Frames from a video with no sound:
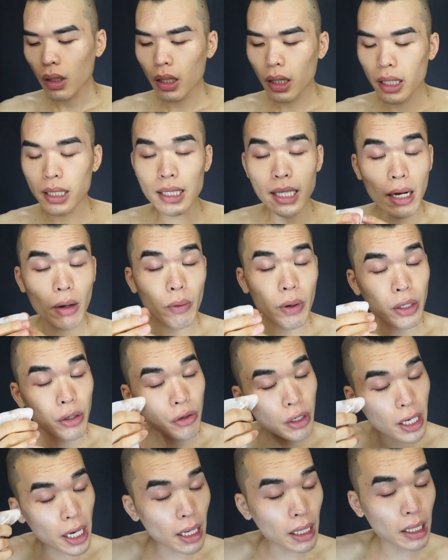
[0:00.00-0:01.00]
because that way
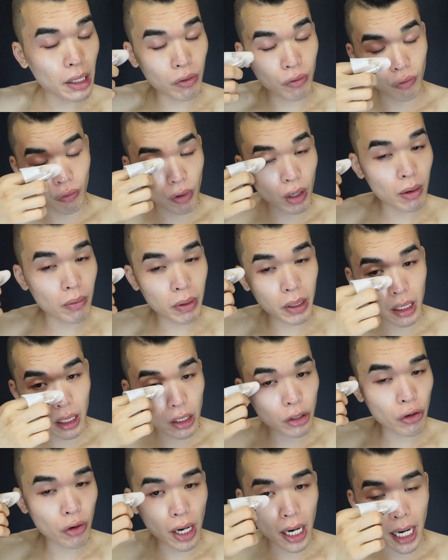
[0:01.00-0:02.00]
you're not like
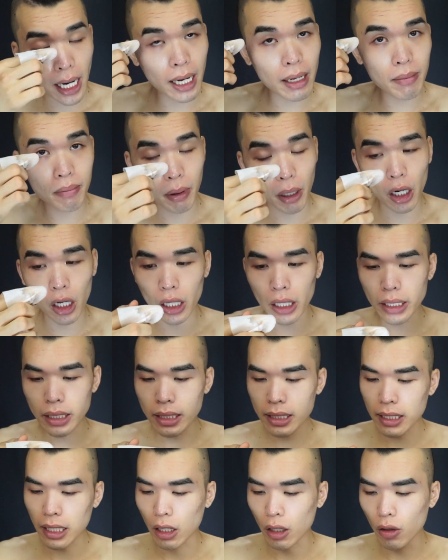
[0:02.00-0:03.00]
rubbing your eyeball
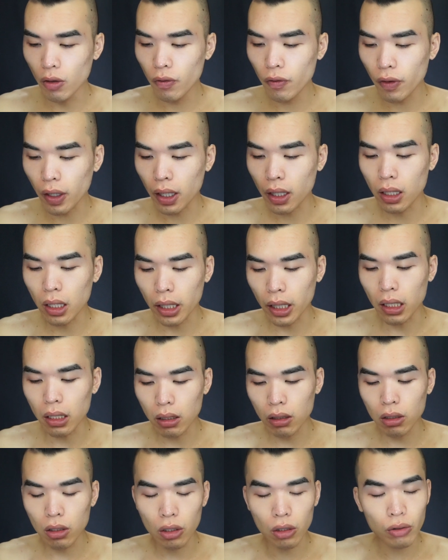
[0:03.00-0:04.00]
itself and
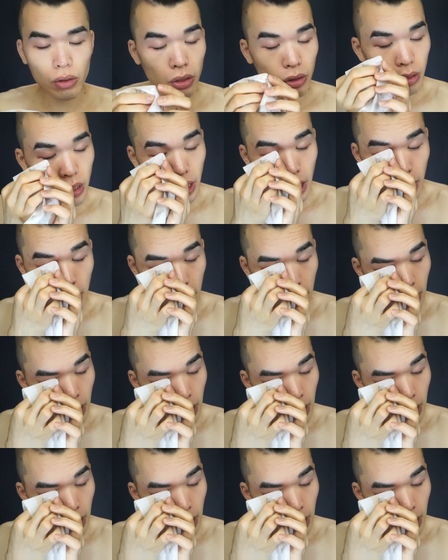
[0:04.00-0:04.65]
like irritating